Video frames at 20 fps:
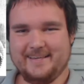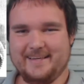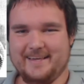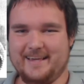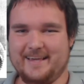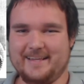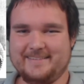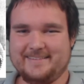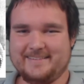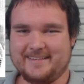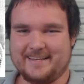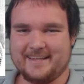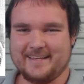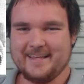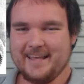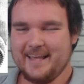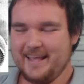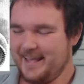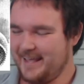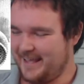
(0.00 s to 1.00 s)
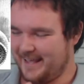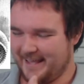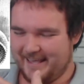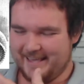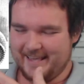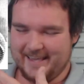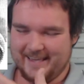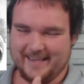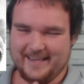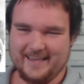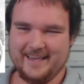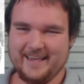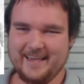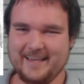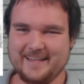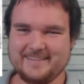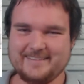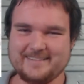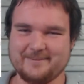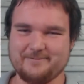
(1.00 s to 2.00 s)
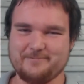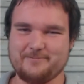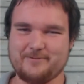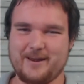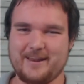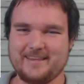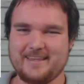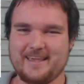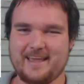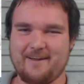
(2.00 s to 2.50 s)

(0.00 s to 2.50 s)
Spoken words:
it's a Bren